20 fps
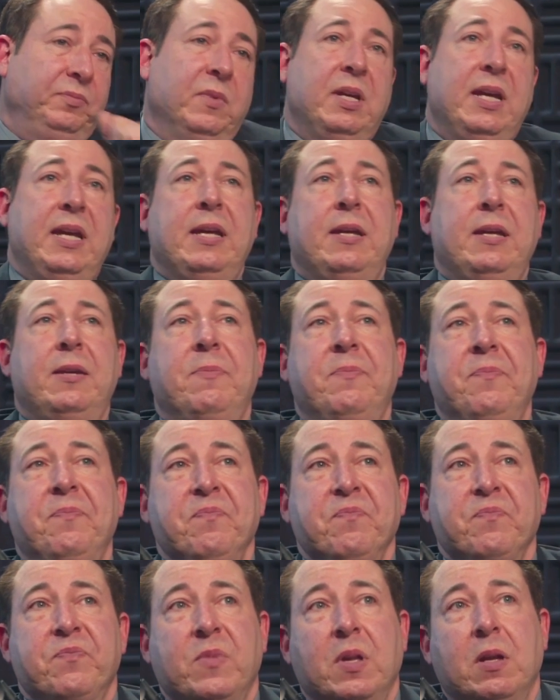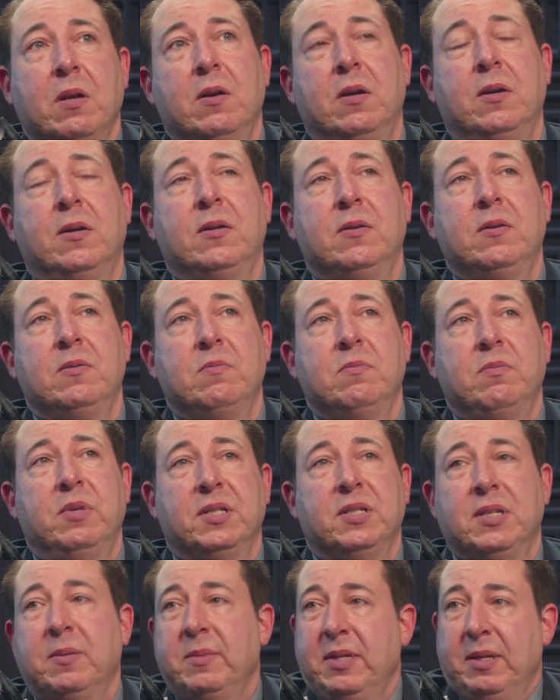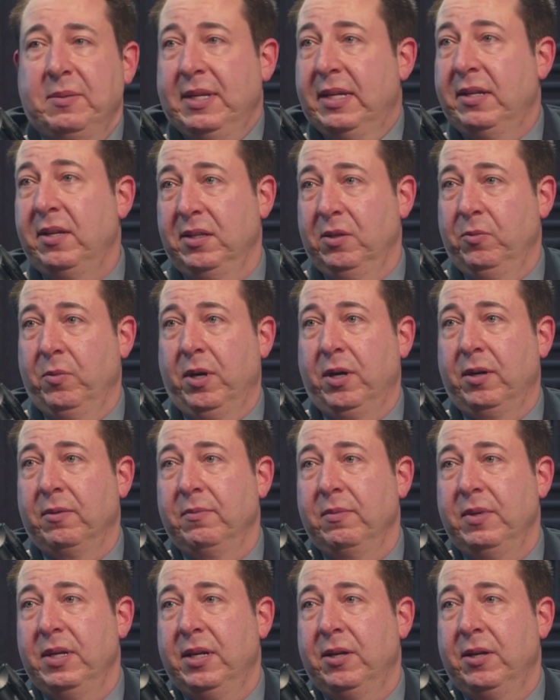And but sometimes that doesn't work.